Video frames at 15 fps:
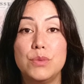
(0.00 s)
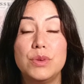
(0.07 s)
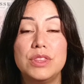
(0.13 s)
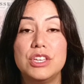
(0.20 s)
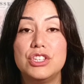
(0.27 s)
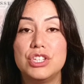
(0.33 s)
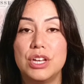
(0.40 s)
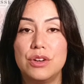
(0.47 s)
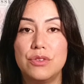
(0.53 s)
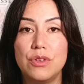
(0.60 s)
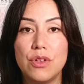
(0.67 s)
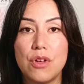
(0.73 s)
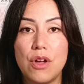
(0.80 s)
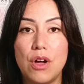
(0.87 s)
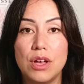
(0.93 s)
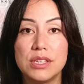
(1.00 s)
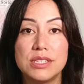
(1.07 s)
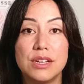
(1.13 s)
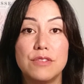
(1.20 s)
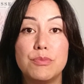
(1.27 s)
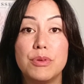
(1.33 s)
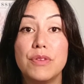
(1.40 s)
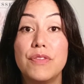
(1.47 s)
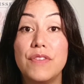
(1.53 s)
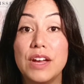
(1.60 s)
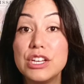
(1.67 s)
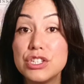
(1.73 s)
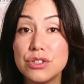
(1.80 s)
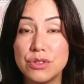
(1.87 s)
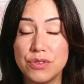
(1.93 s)
with the general cost of
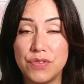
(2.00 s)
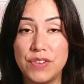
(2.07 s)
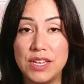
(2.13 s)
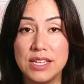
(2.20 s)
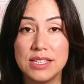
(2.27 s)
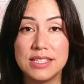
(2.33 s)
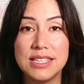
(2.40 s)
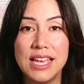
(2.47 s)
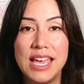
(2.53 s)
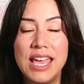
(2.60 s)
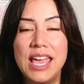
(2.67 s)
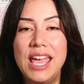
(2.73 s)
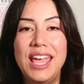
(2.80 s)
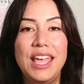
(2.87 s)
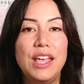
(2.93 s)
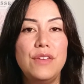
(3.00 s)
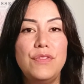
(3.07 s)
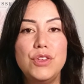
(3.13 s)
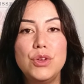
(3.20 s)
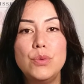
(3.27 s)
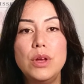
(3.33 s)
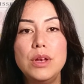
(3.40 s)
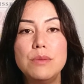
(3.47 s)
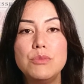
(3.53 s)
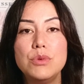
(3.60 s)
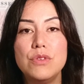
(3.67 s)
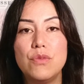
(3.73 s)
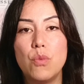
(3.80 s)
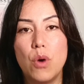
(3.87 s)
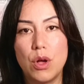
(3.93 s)
professional fees. If you want to
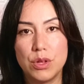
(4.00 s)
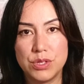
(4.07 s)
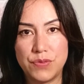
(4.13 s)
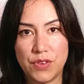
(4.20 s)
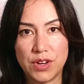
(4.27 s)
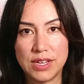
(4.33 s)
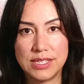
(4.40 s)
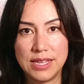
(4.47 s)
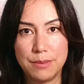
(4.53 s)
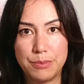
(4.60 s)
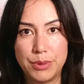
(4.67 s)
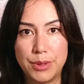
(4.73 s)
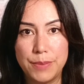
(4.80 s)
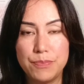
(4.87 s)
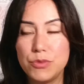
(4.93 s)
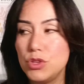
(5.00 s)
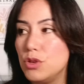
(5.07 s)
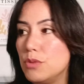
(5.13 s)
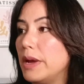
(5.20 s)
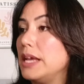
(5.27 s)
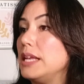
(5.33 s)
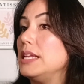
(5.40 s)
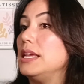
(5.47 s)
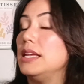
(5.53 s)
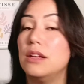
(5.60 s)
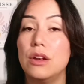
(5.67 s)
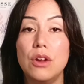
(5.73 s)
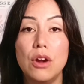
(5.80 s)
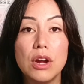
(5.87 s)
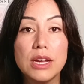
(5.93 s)
move walls, for example, you might need
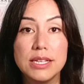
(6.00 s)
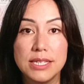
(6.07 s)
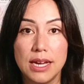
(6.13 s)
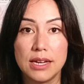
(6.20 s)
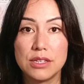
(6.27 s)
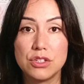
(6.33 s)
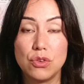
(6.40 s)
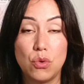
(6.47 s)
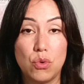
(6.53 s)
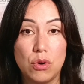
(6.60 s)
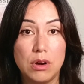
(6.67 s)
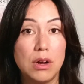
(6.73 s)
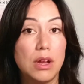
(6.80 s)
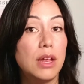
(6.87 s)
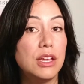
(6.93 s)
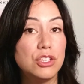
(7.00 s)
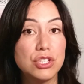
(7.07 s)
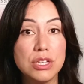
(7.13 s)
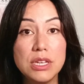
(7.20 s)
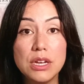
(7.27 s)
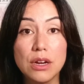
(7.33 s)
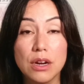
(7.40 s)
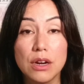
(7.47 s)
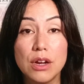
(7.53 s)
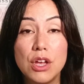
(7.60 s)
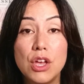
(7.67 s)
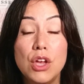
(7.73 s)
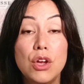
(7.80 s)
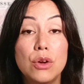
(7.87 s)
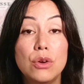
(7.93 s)
an architect or an engineer
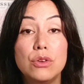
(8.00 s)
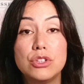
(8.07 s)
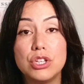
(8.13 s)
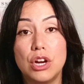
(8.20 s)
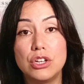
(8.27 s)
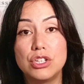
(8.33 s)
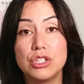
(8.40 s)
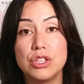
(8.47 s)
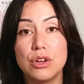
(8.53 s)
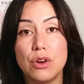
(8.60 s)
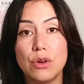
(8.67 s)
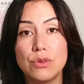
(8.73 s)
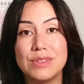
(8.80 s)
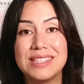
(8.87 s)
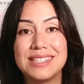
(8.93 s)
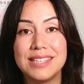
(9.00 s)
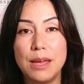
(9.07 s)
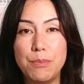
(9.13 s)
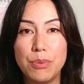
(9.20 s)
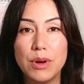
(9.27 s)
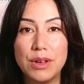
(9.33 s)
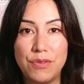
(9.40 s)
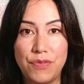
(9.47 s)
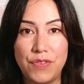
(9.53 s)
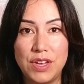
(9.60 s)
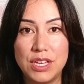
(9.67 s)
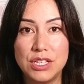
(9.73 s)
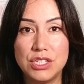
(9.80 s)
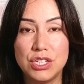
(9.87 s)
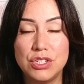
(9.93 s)
who charges their own separate
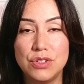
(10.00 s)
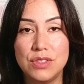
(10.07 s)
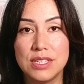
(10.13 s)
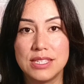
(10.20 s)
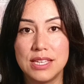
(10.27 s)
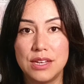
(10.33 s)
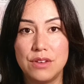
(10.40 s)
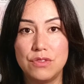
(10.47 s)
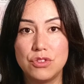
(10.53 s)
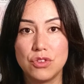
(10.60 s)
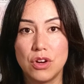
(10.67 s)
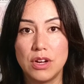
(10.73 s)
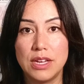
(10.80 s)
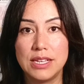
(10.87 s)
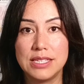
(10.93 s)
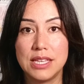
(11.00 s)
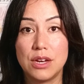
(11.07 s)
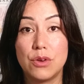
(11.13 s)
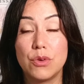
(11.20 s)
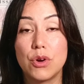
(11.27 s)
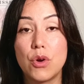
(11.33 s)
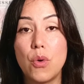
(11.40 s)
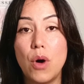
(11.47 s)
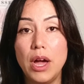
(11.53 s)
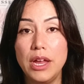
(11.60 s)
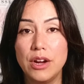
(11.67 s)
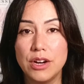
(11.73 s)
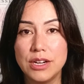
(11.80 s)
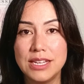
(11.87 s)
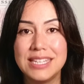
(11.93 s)
fee to do the set of drawings that are
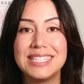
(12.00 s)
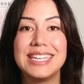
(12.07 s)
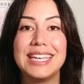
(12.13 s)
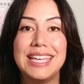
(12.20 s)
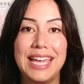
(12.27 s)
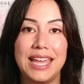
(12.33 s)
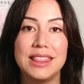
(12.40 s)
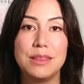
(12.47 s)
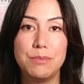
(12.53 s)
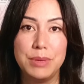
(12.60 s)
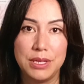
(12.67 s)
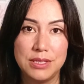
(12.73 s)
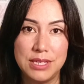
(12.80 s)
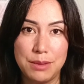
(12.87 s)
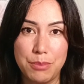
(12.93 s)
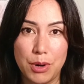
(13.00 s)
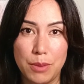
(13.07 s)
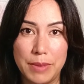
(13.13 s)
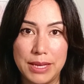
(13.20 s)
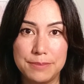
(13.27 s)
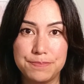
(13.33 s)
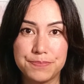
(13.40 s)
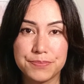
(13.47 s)
required to get the building permit.